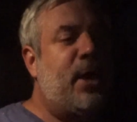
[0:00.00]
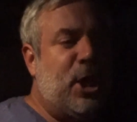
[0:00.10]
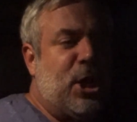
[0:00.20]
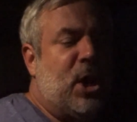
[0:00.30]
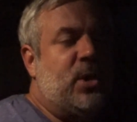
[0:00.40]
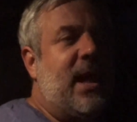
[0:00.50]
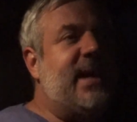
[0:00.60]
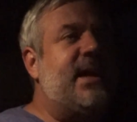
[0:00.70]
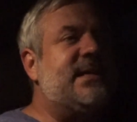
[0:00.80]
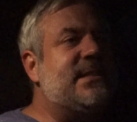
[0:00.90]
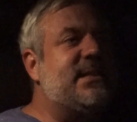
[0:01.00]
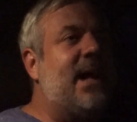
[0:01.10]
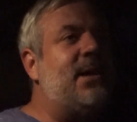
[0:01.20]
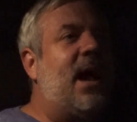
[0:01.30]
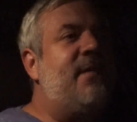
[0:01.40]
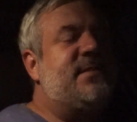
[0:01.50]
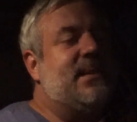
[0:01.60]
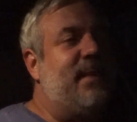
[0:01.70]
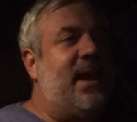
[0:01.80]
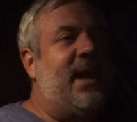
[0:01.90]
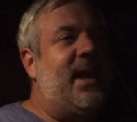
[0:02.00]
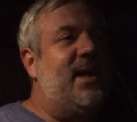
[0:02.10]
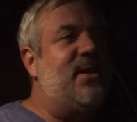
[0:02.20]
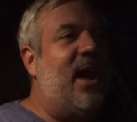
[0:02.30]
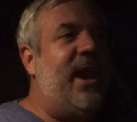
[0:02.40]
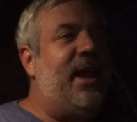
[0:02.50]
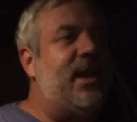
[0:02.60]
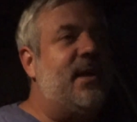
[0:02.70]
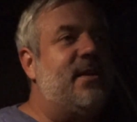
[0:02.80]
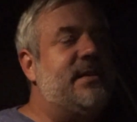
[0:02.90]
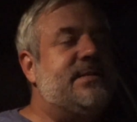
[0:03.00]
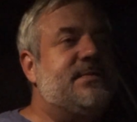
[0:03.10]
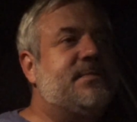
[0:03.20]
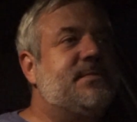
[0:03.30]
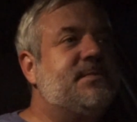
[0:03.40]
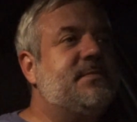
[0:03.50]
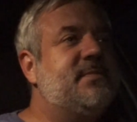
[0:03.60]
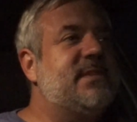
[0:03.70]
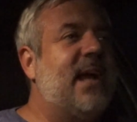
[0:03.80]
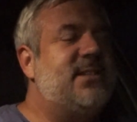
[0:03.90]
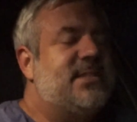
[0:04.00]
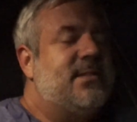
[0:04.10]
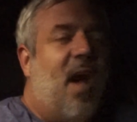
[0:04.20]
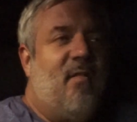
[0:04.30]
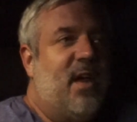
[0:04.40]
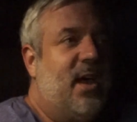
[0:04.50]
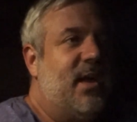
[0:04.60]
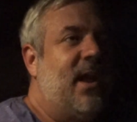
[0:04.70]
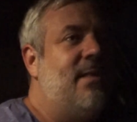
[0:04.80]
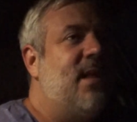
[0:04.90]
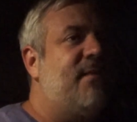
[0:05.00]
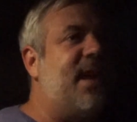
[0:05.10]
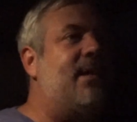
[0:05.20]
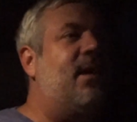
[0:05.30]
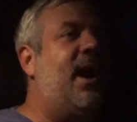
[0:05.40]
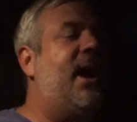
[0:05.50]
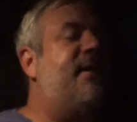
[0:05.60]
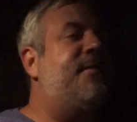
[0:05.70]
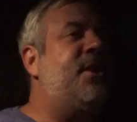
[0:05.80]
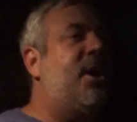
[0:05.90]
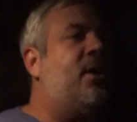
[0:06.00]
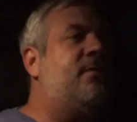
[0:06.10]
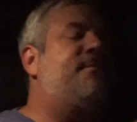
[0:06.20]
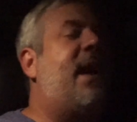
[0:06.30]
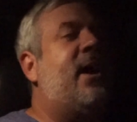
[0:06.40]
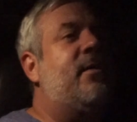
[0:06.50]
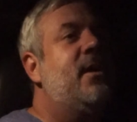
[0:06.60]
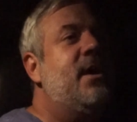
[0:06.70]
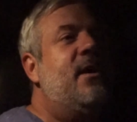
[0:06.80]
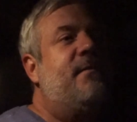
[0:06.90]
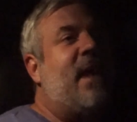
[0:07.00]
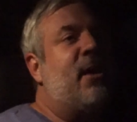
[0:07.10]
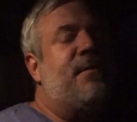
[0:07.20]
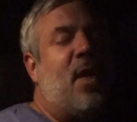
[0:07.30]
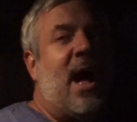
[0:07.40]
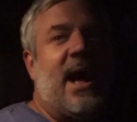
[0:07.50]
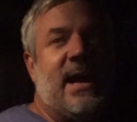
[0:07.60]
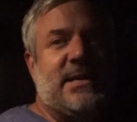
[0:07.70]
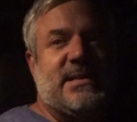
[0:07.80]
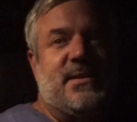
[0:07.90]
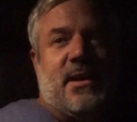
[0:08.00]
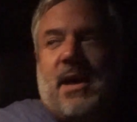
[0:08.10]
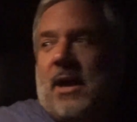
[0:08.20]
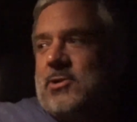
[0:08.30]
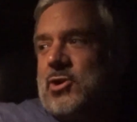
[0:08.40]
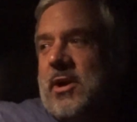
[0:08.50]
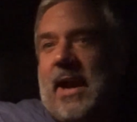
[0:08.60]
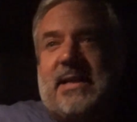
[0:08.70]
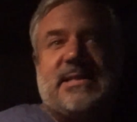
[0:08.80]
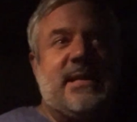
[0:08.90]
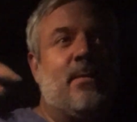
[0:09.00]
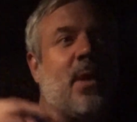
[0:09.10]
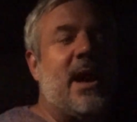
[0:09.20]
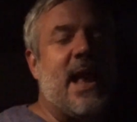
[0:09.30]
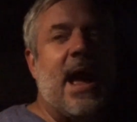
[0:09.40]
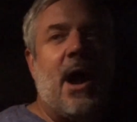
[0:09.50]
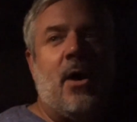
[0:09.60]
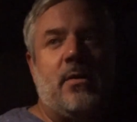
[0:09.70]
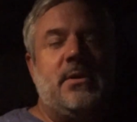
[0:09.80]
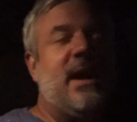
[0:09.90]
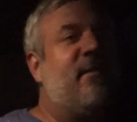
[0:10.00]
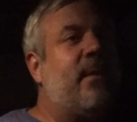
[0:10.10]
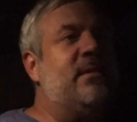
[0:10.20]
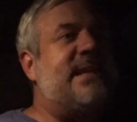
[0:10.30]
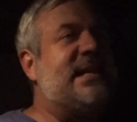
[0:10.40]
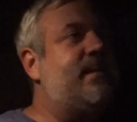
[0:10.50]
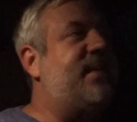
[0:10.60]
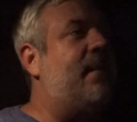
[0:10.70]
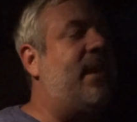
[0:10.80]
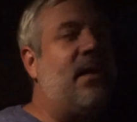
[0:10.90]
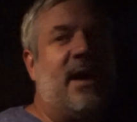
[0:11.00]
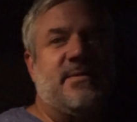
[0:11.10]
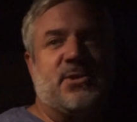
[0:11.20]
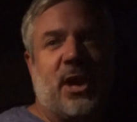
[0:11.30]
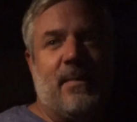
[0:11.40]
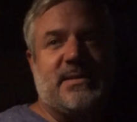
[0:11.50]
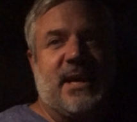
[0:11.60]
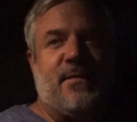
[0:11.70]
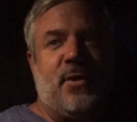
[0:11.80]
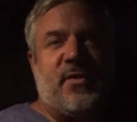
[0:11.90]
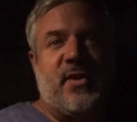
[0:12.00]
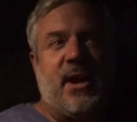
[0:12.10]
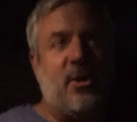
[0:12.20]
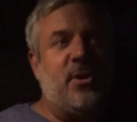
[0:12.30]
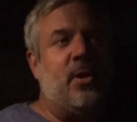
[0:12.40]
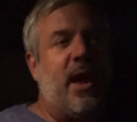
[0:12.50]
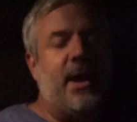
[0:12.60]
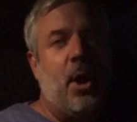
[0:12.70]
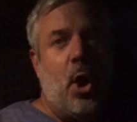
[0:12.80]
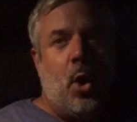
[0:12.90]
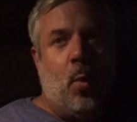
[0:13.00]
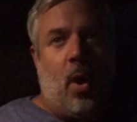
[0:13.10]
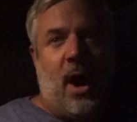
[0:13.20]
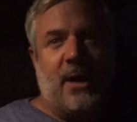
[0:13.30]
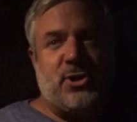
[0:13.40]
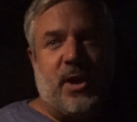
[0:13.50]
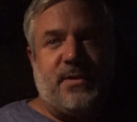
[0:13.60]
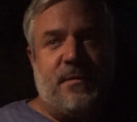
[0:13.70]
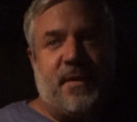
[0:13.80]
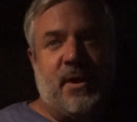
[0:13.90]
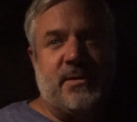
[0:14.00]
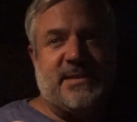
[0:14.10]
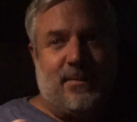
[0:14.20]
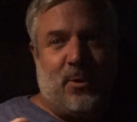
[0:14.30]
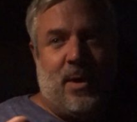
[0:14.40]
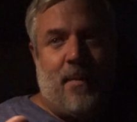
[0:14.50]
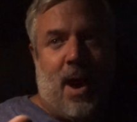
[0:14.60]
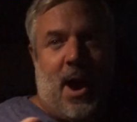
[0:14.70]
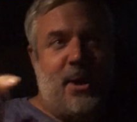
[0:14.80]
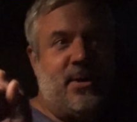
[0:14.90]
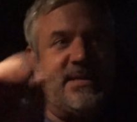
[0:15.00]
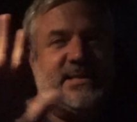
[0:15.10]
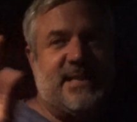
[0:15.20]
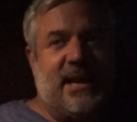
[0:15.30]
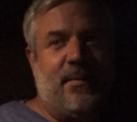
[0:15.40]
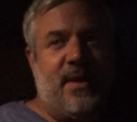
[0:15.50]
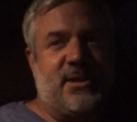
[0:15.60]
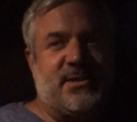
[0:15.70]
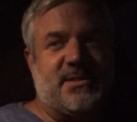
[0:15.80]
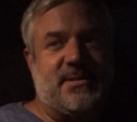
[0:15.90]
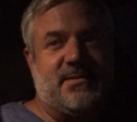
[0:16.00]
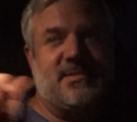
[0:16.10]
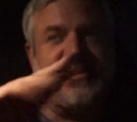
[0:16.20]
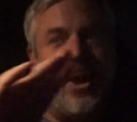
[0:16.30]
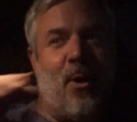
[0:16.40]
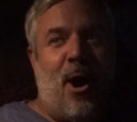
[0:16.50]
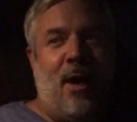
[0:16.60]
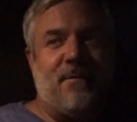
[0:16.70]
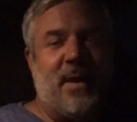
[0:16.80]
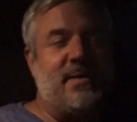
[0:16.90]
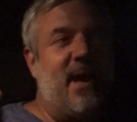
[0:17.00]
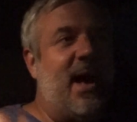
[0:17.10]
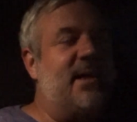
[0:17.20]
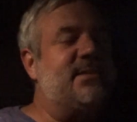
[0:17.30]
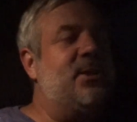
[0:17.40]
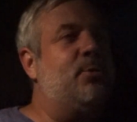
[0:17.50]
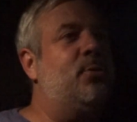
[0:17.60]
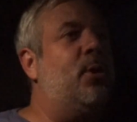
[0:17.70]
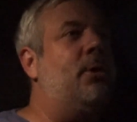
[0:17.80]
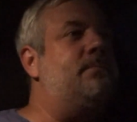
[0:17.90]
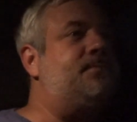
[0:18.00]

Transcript: But you know, like, isn't that life to me? Like, I just love it. I love that life, you know? Fireflies in the country, I can see them right now. Everybody was asking about that in my live stream. It's like, if you sit here and you, like, watch, like, the fields I'm going by, you can see them and they just go off like that. It's so cool.